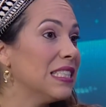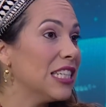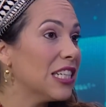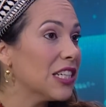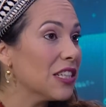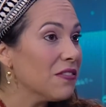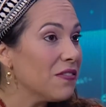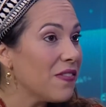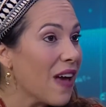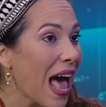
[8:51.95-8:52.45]

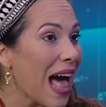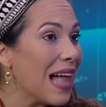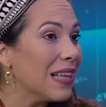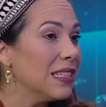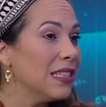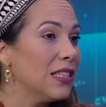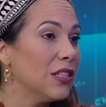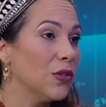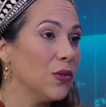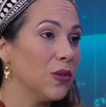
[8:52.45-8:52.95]
shared
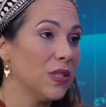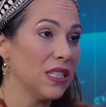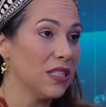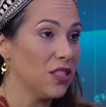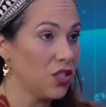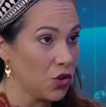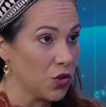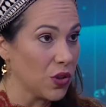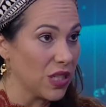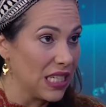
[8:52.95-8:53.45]
values,
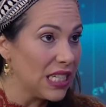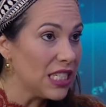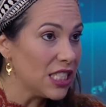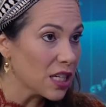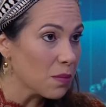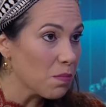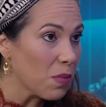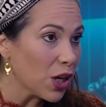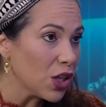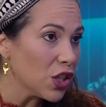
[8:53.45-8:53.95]
and
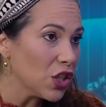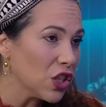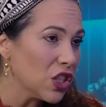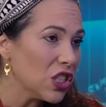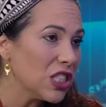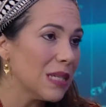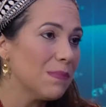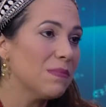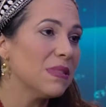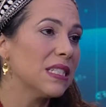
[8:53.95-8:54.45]
strategic
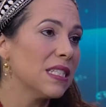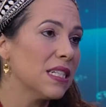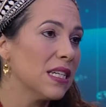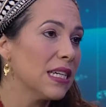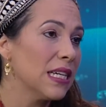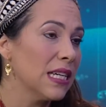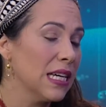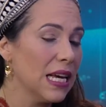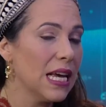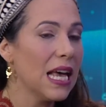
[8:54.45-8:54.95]
partnerships
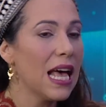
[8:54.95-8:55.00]
to